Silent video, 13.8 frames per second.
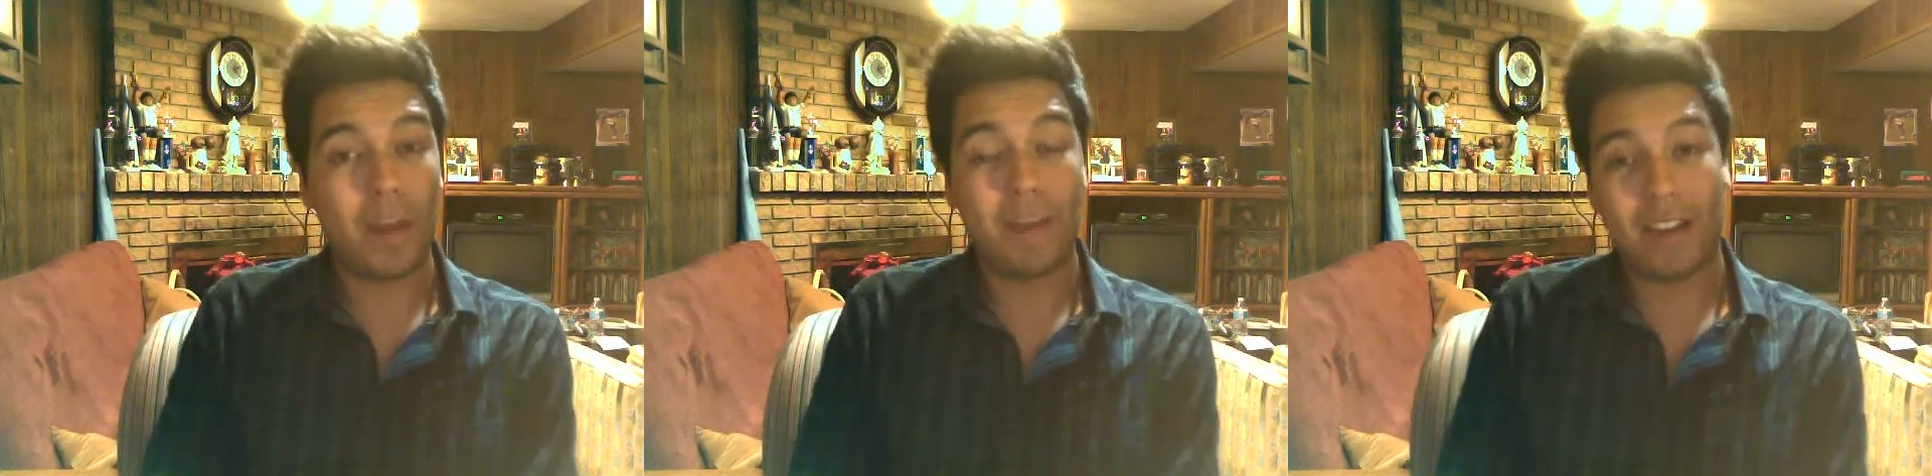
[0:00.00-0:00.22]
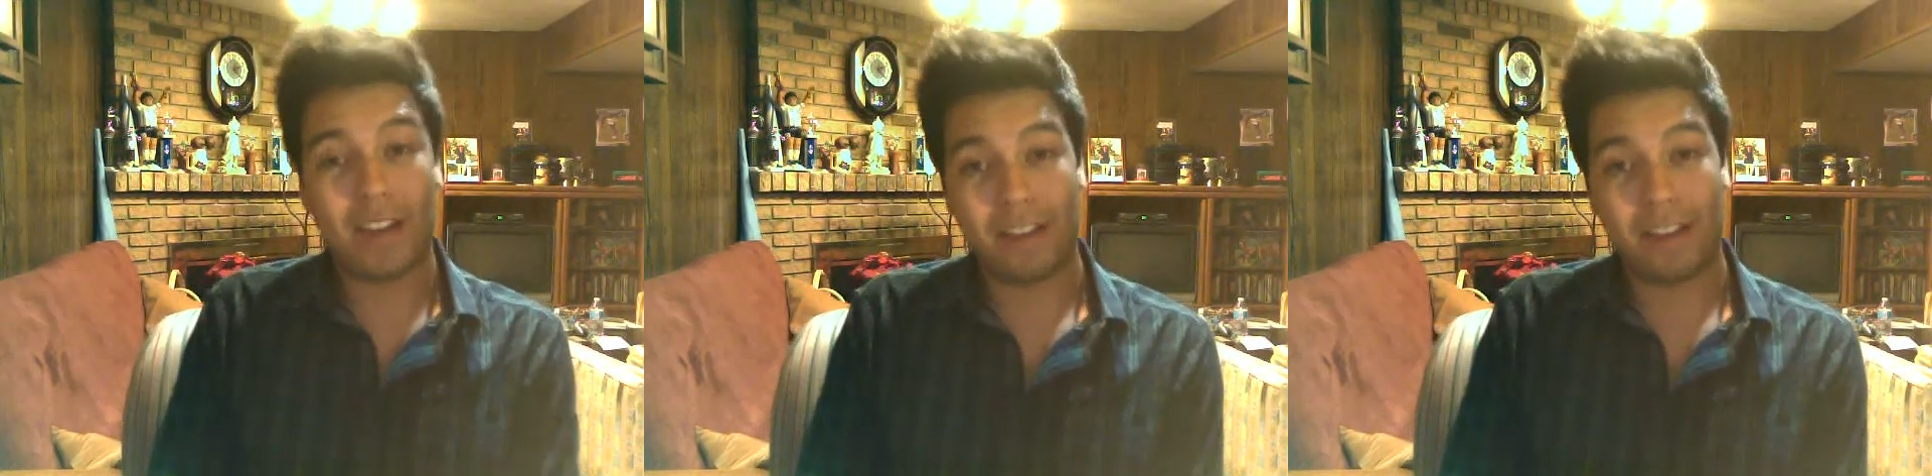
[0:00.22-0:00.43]

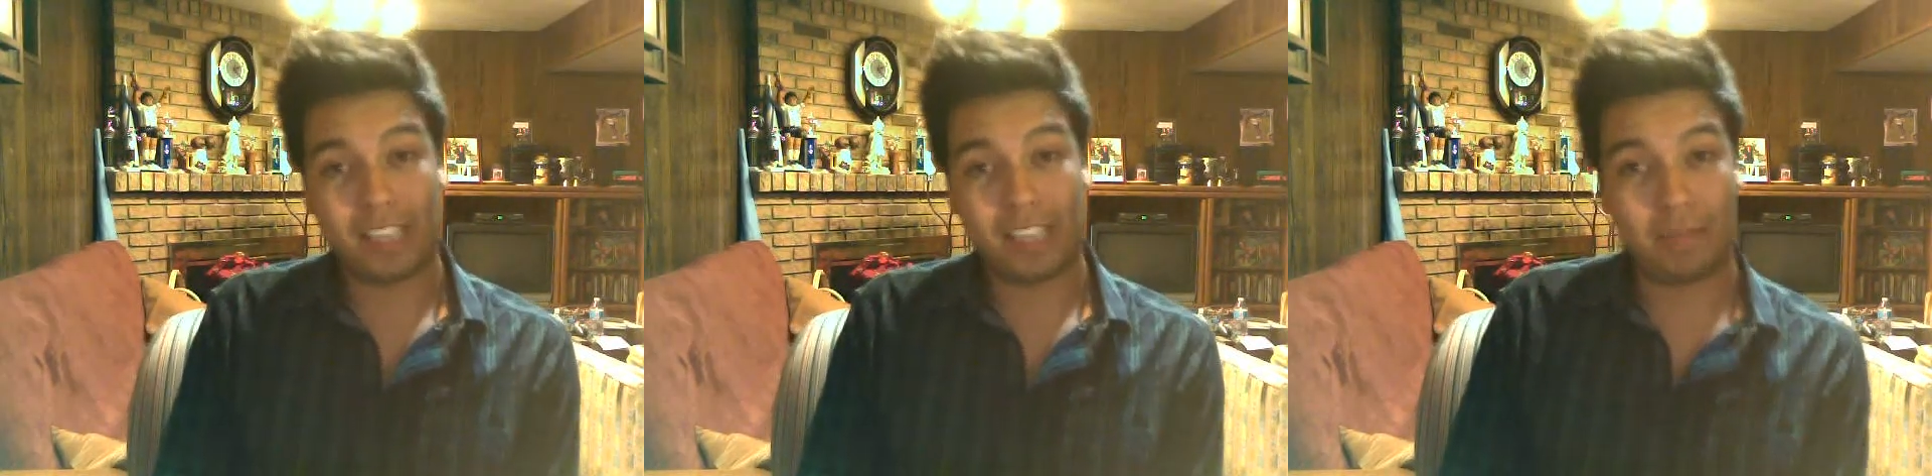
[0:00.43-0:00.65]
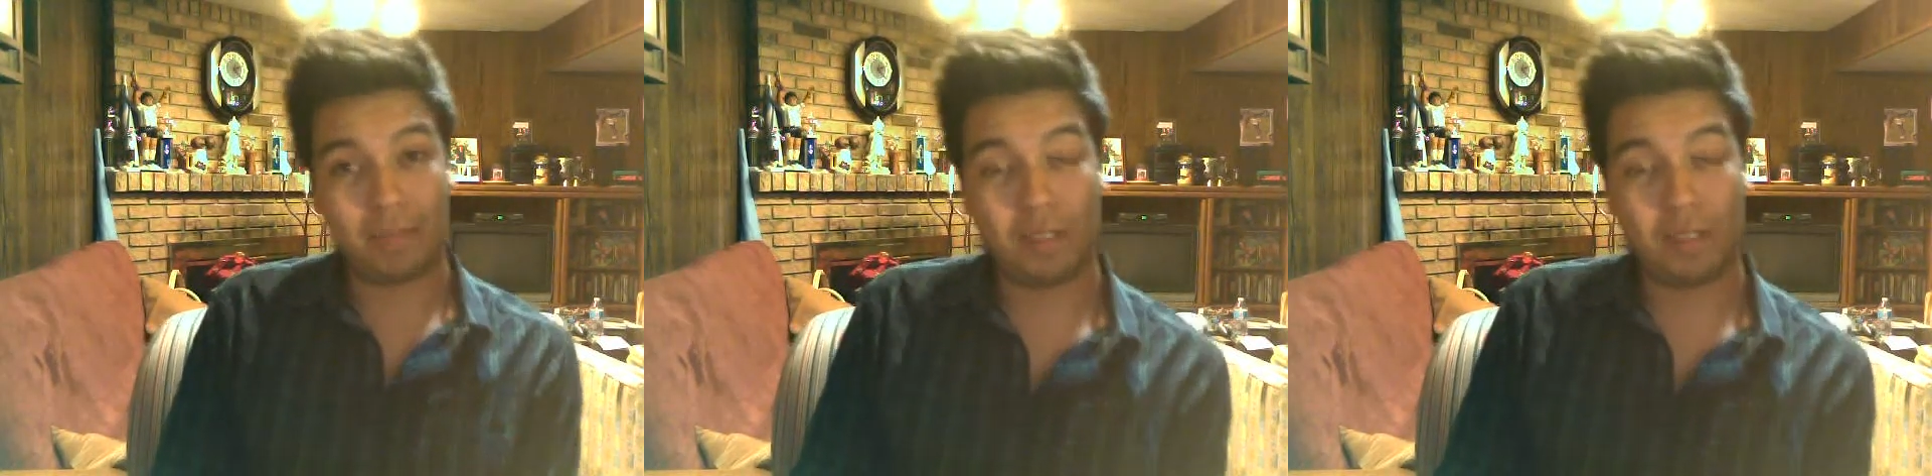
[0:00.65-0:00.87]
I'm going to have to
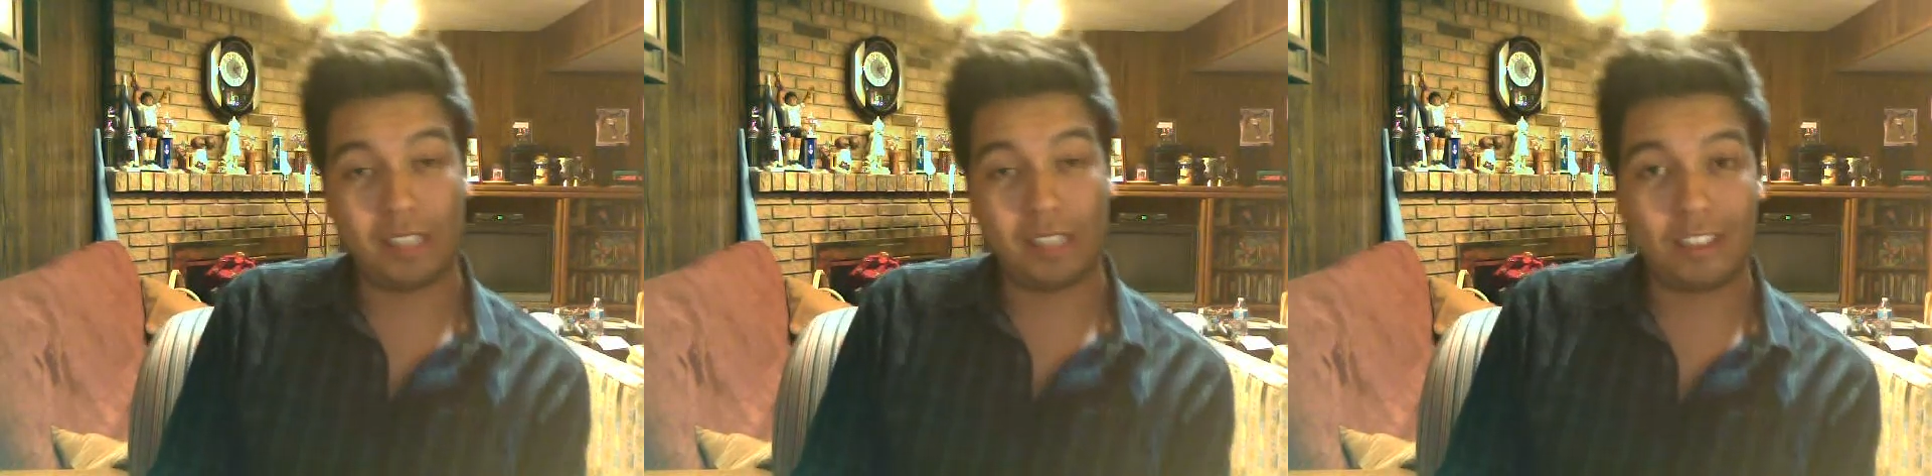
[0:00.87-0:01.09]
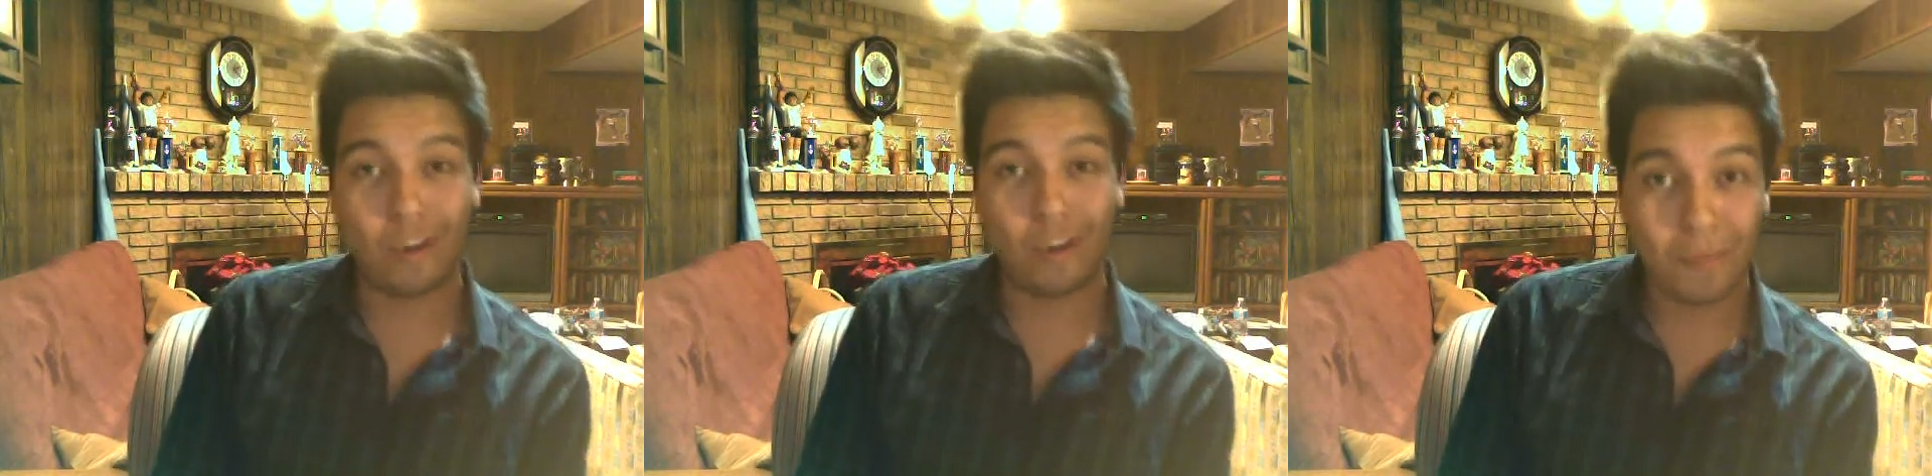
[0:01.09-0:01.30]
keep
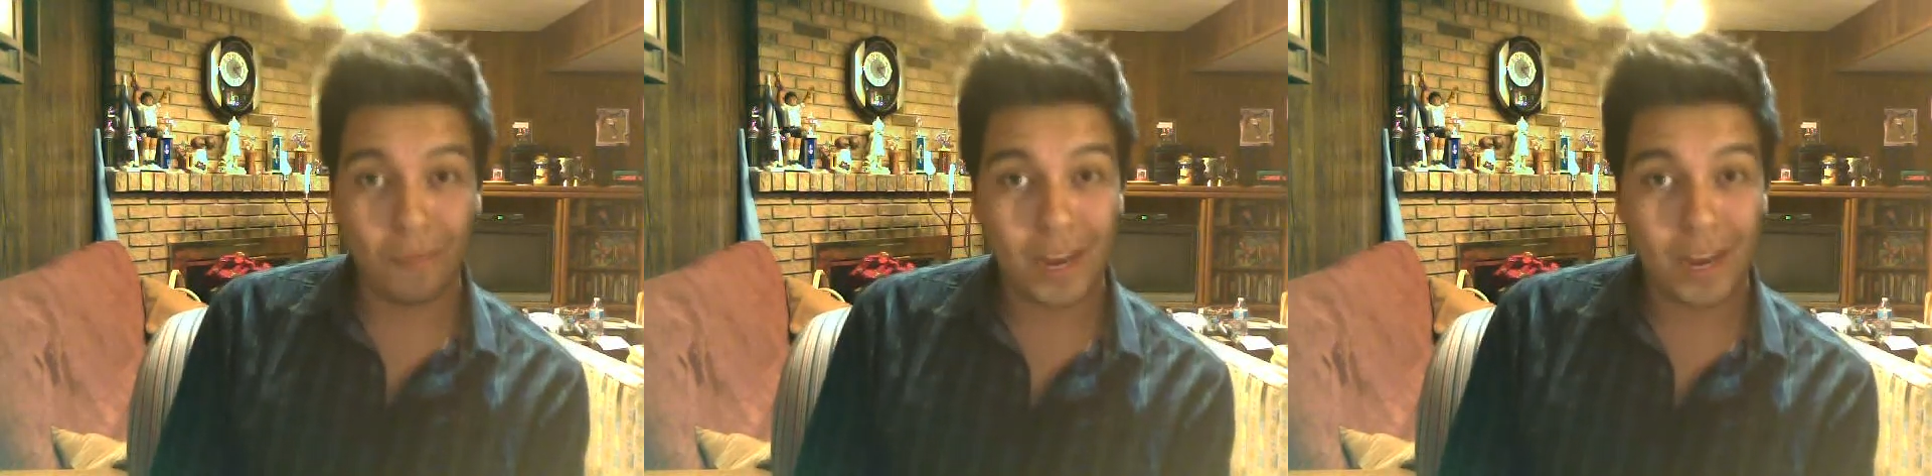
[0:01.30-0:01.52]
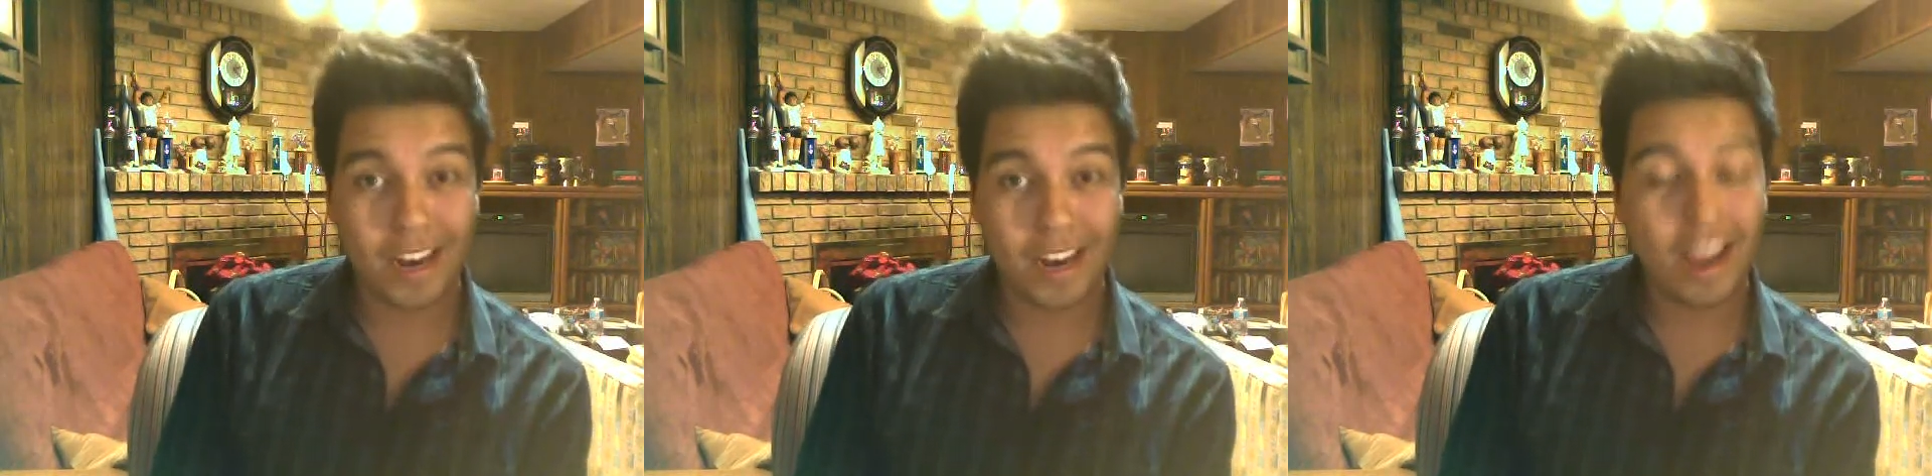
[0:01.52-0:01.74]
Tuesdays
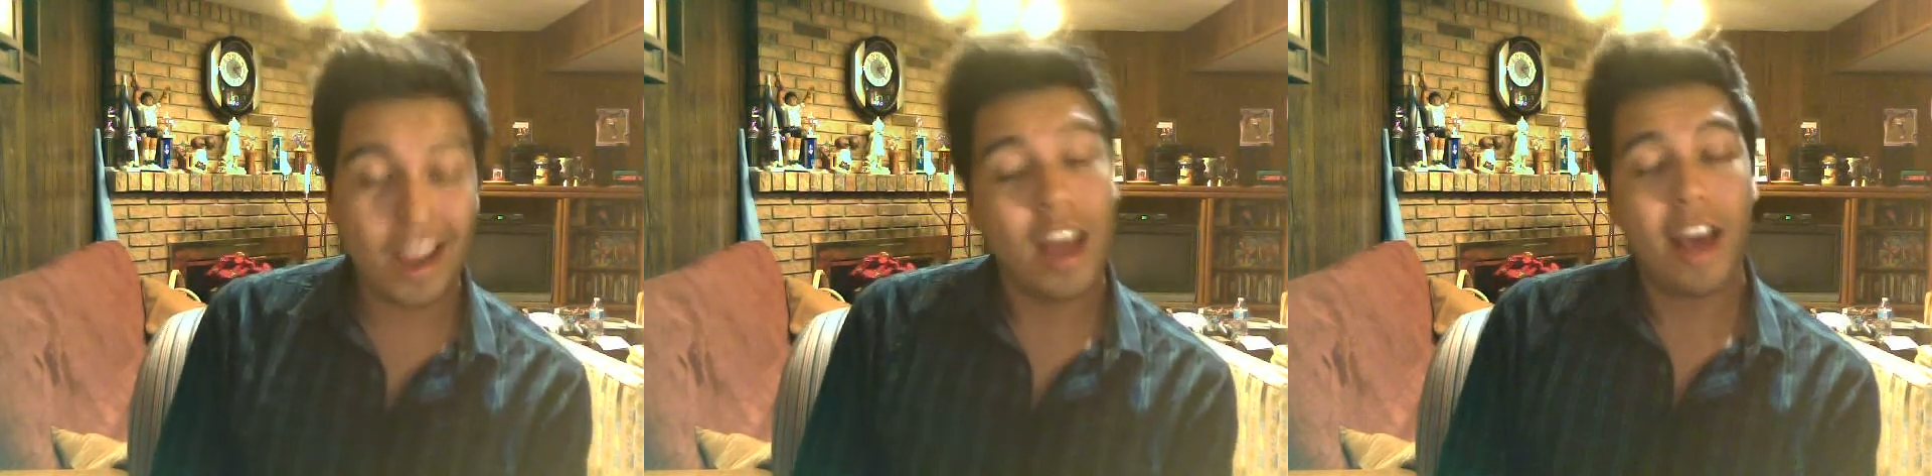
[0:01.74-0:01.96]
open.